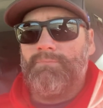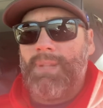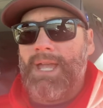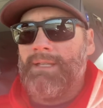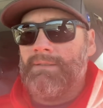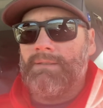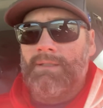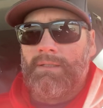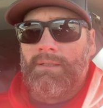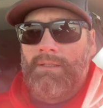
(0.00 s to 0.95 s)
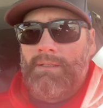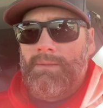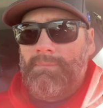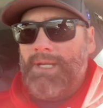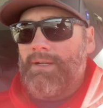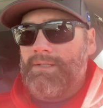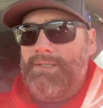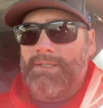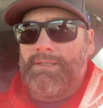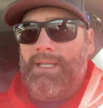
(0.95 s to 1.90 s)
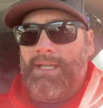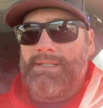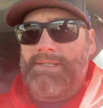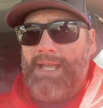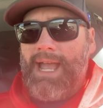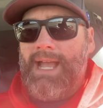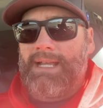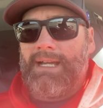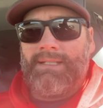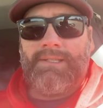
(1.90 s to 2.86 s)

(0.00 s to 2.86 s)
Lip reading: Ben Peterson and Zach,